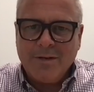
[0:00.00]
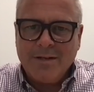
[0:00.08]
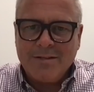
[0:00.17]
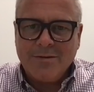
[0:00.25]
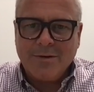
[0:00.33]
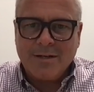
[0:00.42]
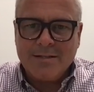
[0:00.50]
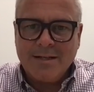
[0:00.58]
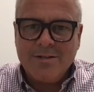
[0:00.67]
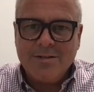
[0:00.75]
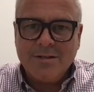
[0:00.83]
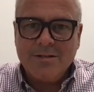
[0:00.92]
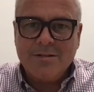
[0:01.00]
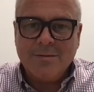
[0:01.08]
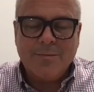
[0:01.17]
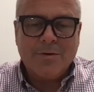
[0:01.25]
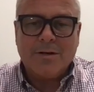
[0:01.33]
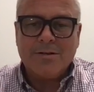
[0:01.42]
as an organization is to
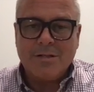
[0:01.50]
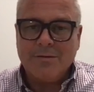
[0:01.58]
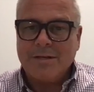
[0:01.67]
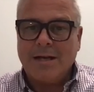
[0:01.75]
put ourselves